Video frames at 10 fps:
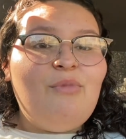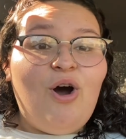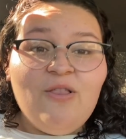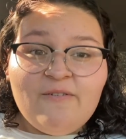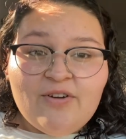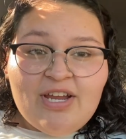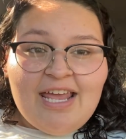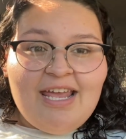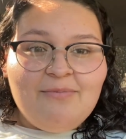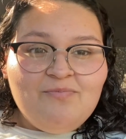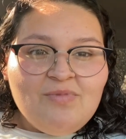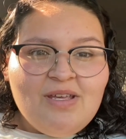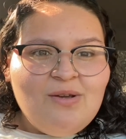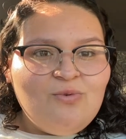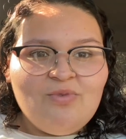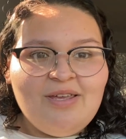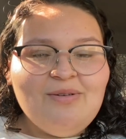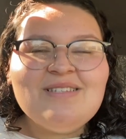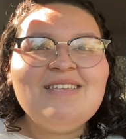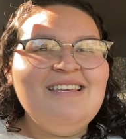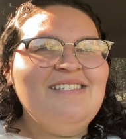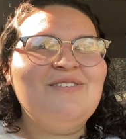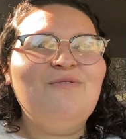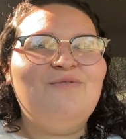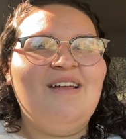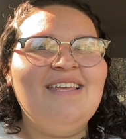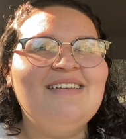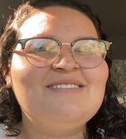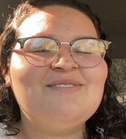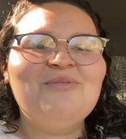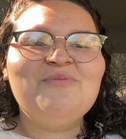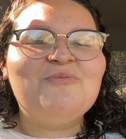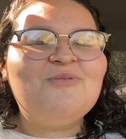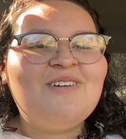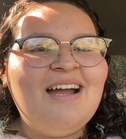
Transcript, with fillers: Oliver came. He was he's so funny and so cool.